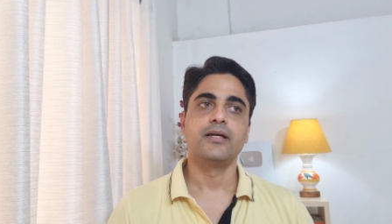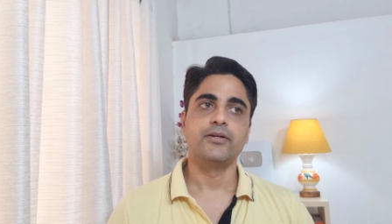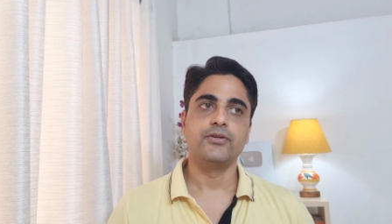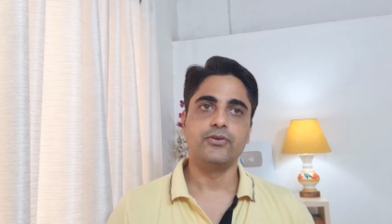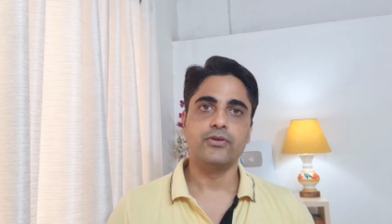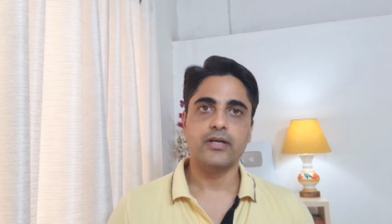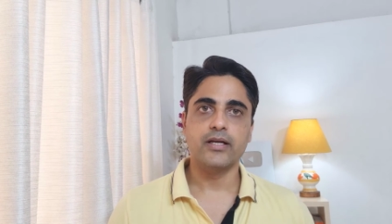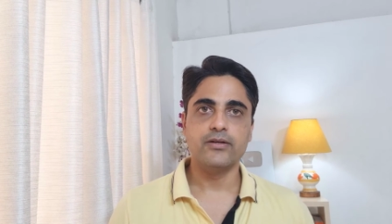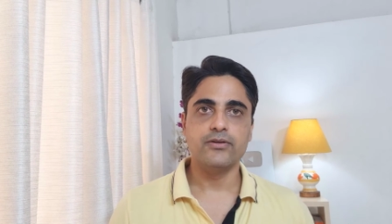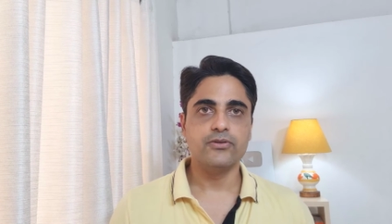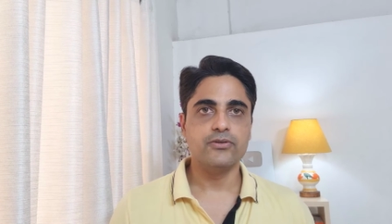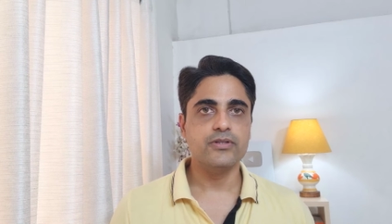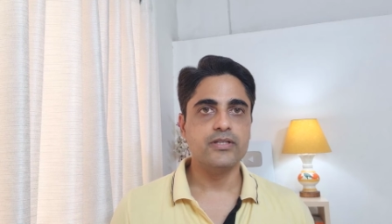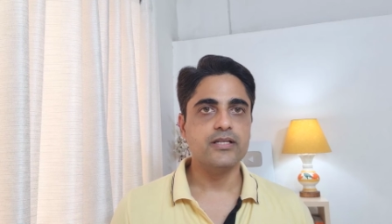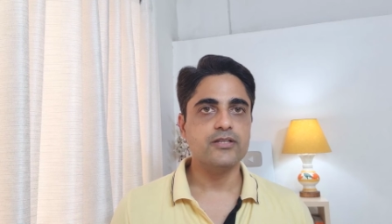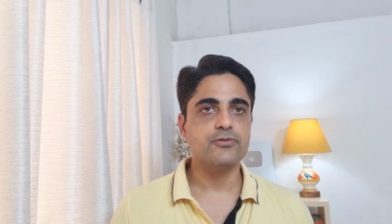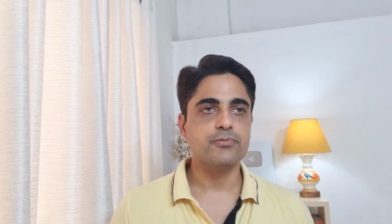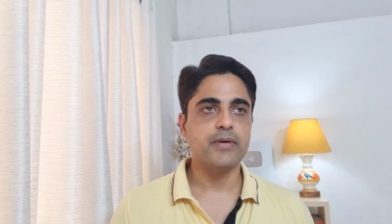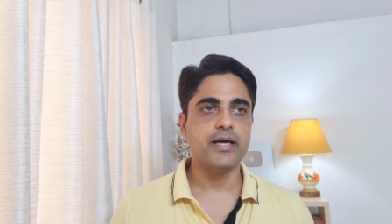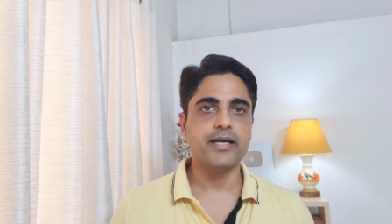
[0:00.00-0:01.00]
You can do
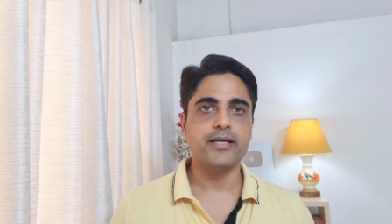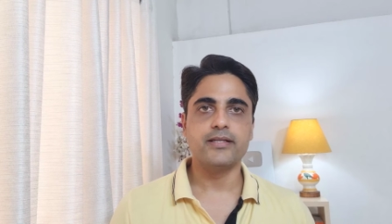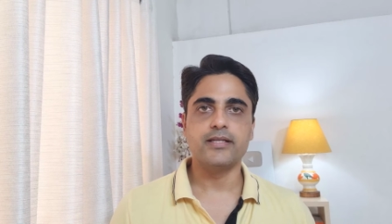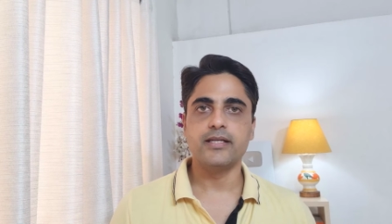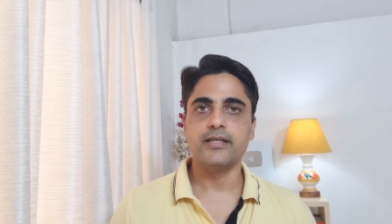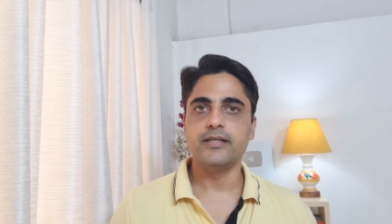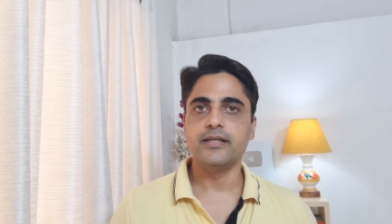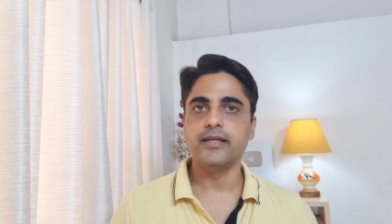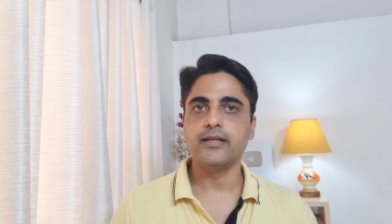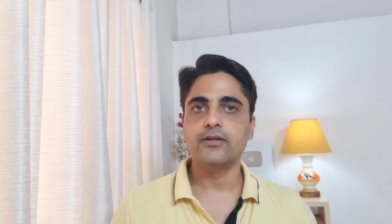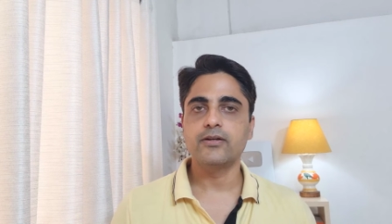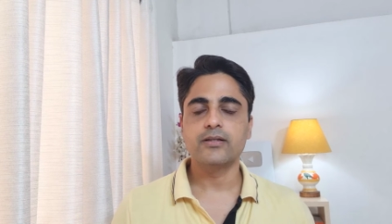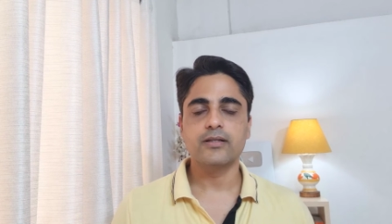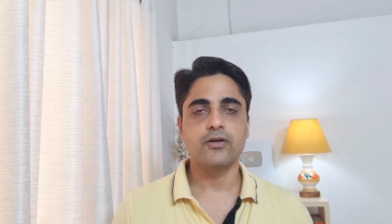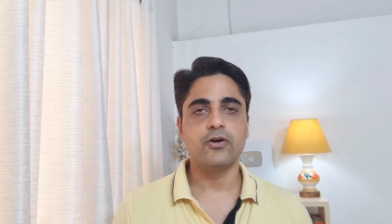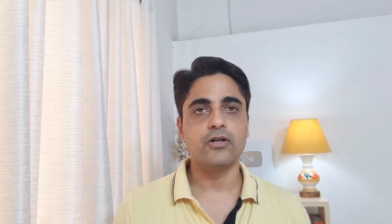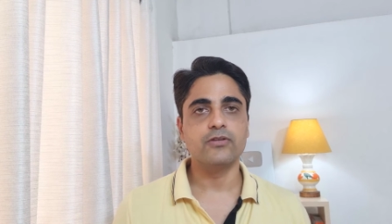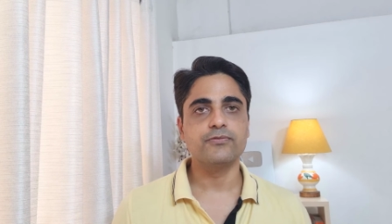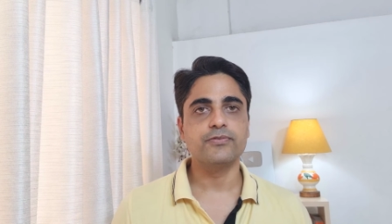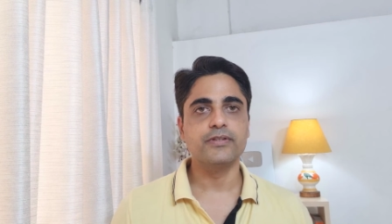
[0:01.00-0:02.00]
this by attending
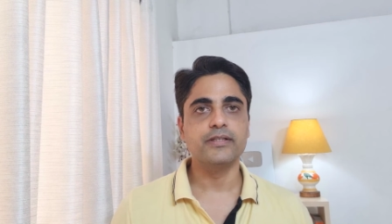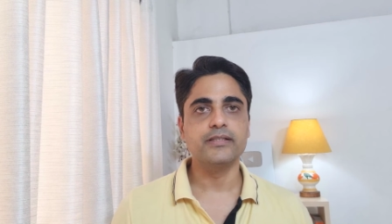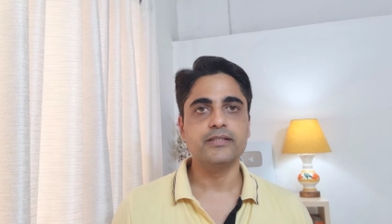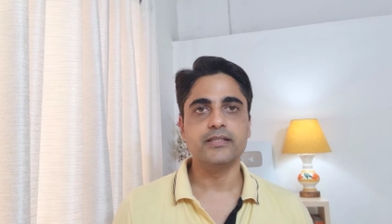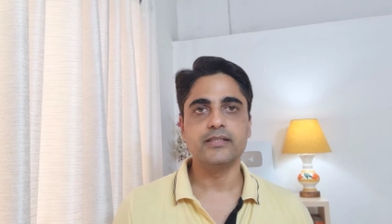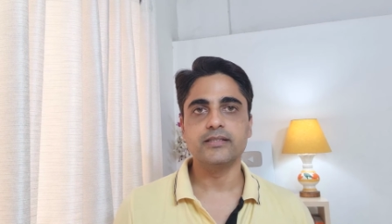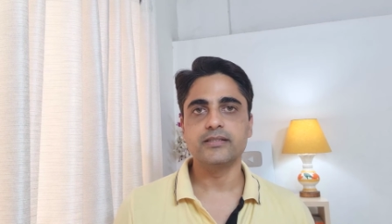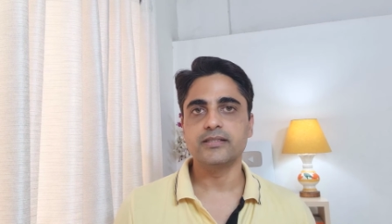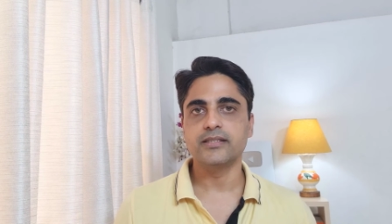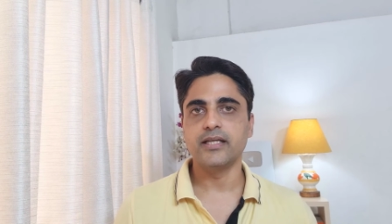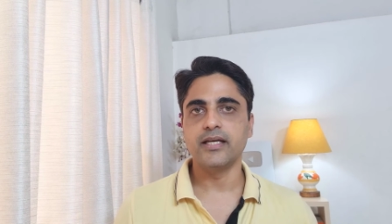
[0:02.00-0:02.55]
conferences,